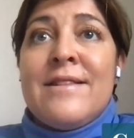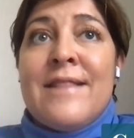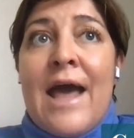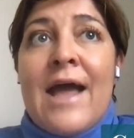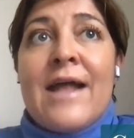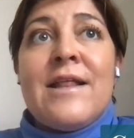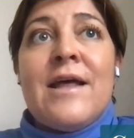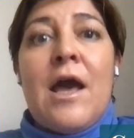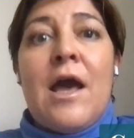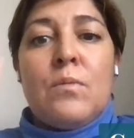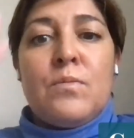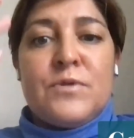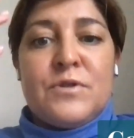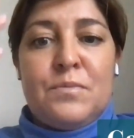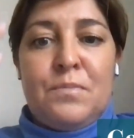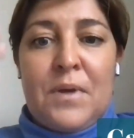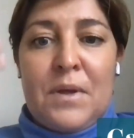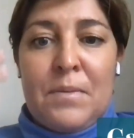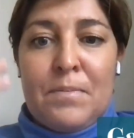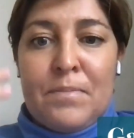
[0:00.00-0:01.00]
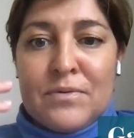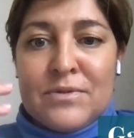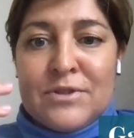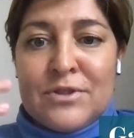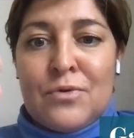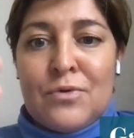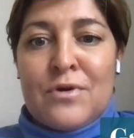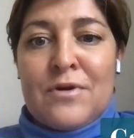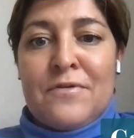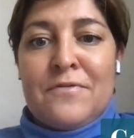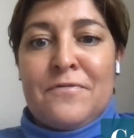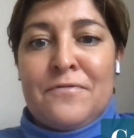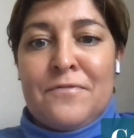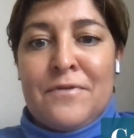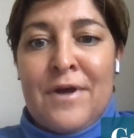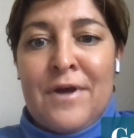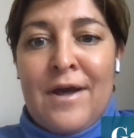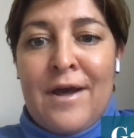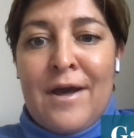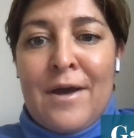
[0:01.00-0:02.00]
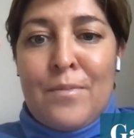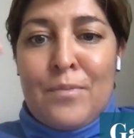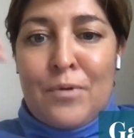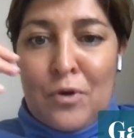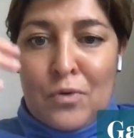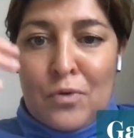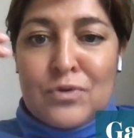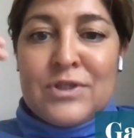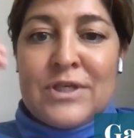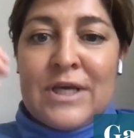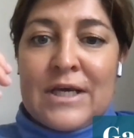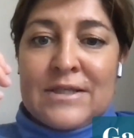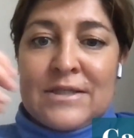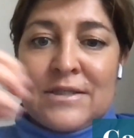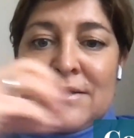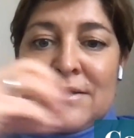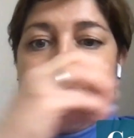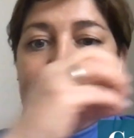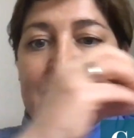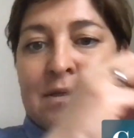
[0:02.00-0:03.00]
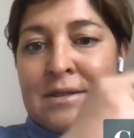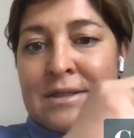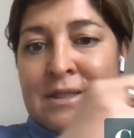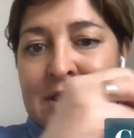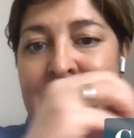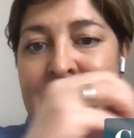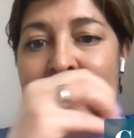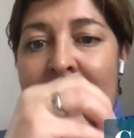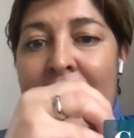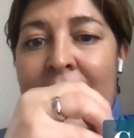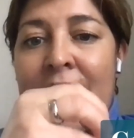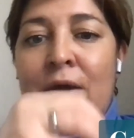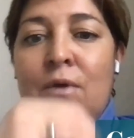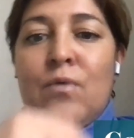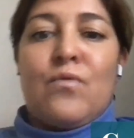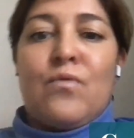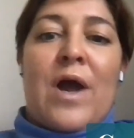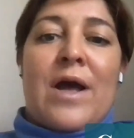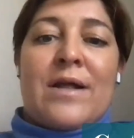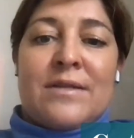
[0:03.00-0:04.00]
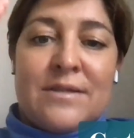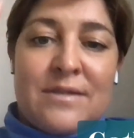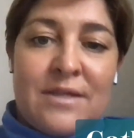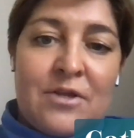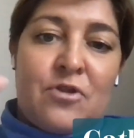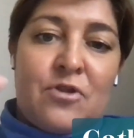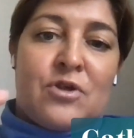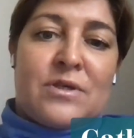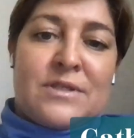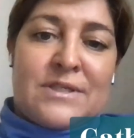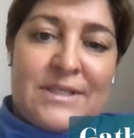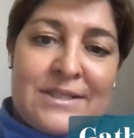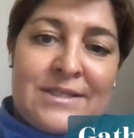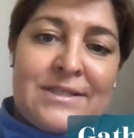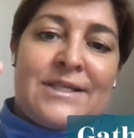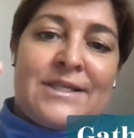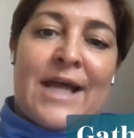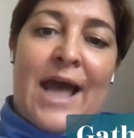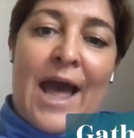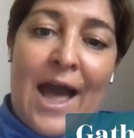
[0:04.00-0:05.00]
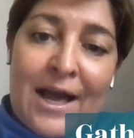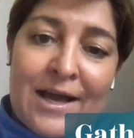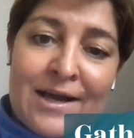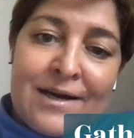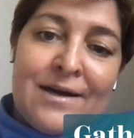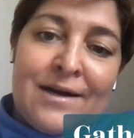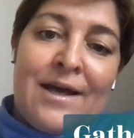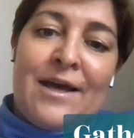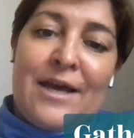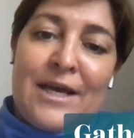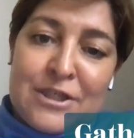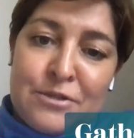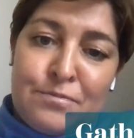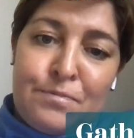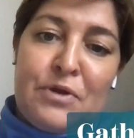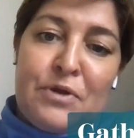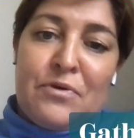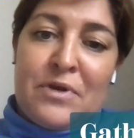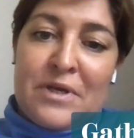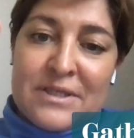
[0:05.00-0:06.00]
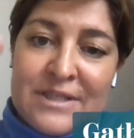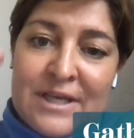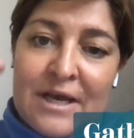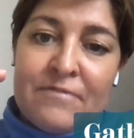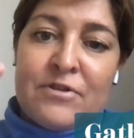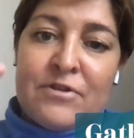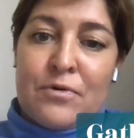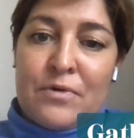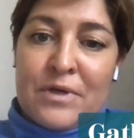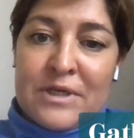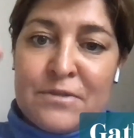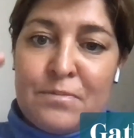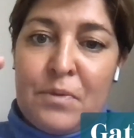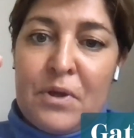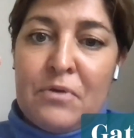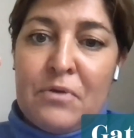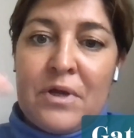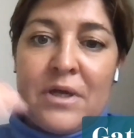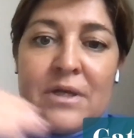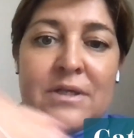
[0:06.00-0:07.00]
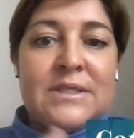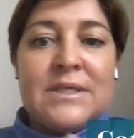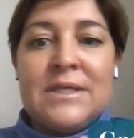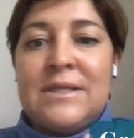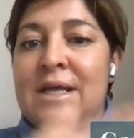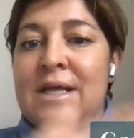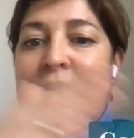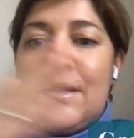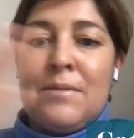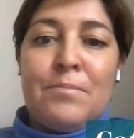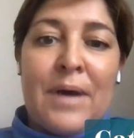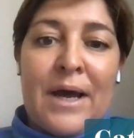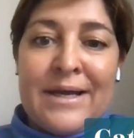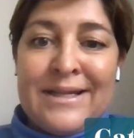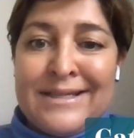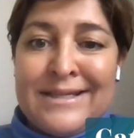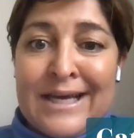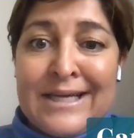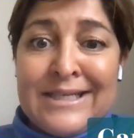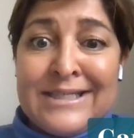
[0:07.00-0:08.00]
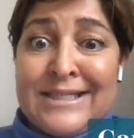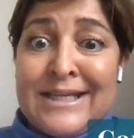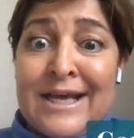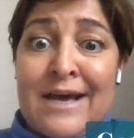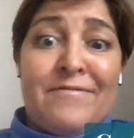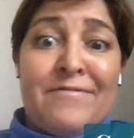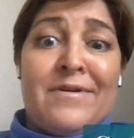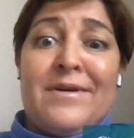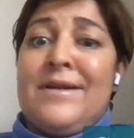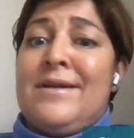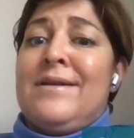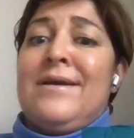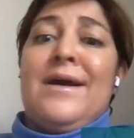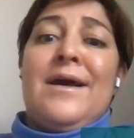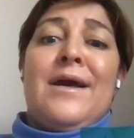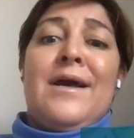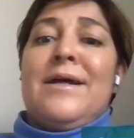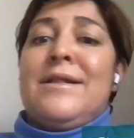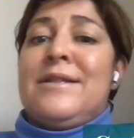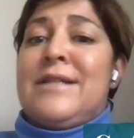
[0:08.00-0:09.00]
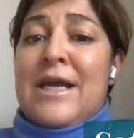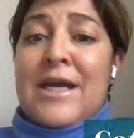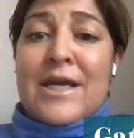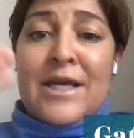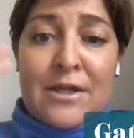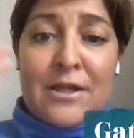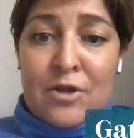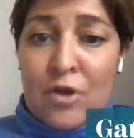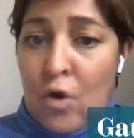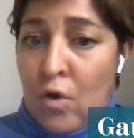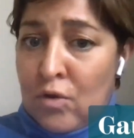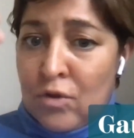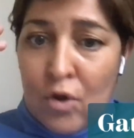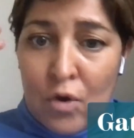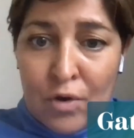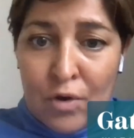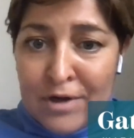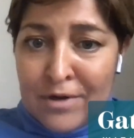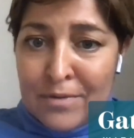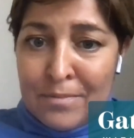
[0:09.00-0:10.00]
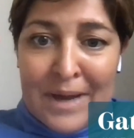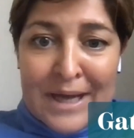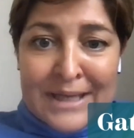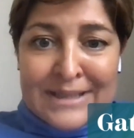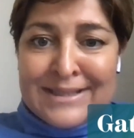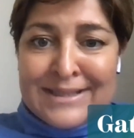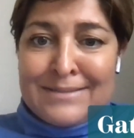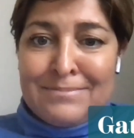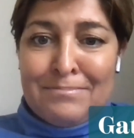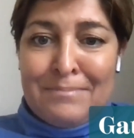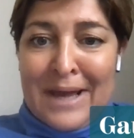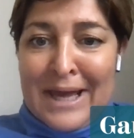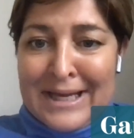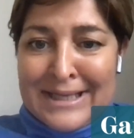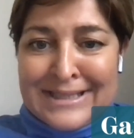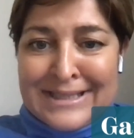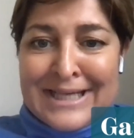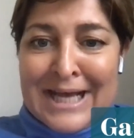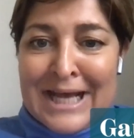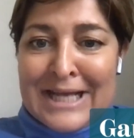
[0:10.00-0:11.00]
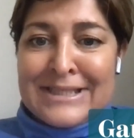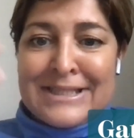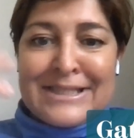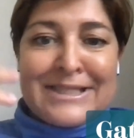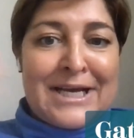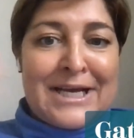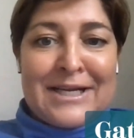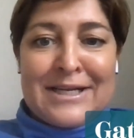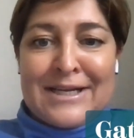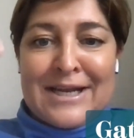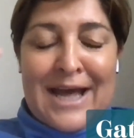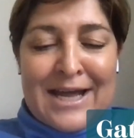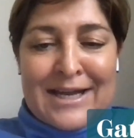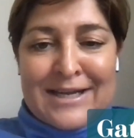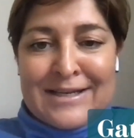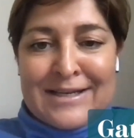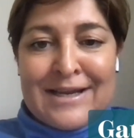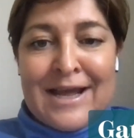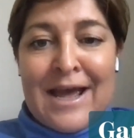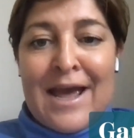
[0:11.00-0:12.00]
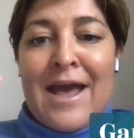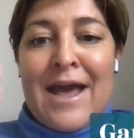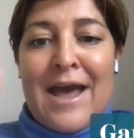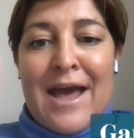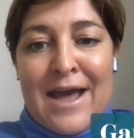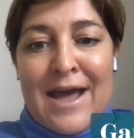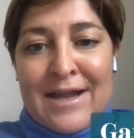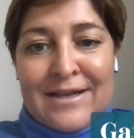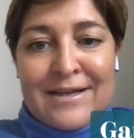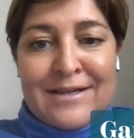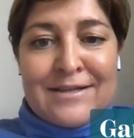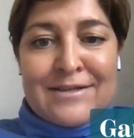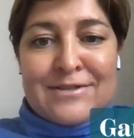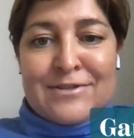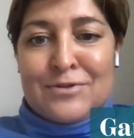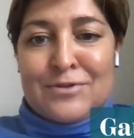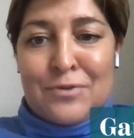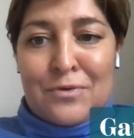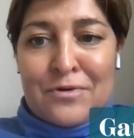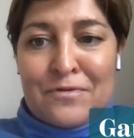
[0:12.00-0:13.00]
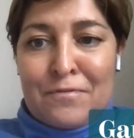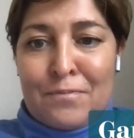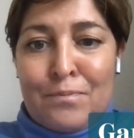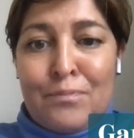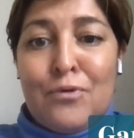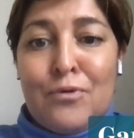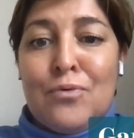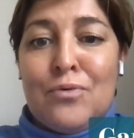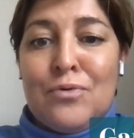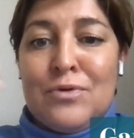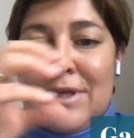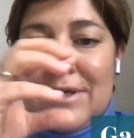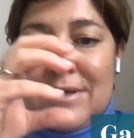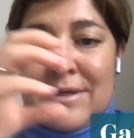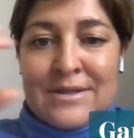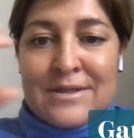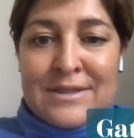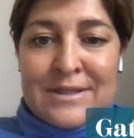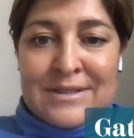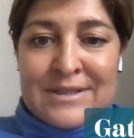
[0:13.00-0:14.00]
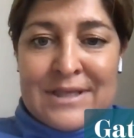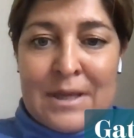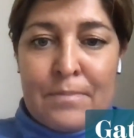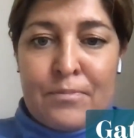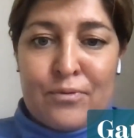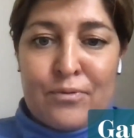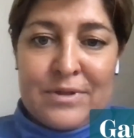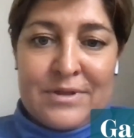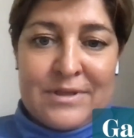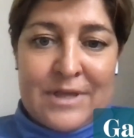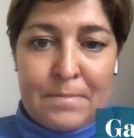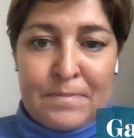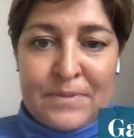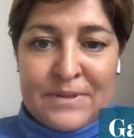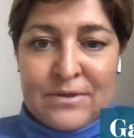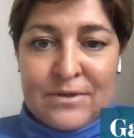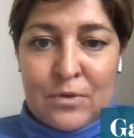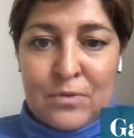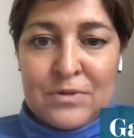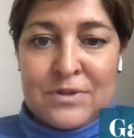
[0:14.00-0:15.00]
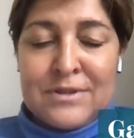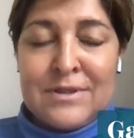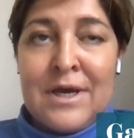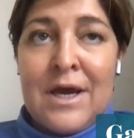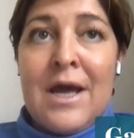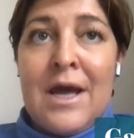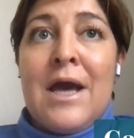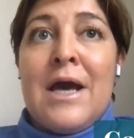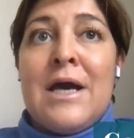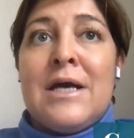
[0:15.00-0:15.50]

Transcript: That helps people sort of process the day rather than just stack experience after experience. And then by day seven, they can no longer make sense and sort of pull the separate episodes.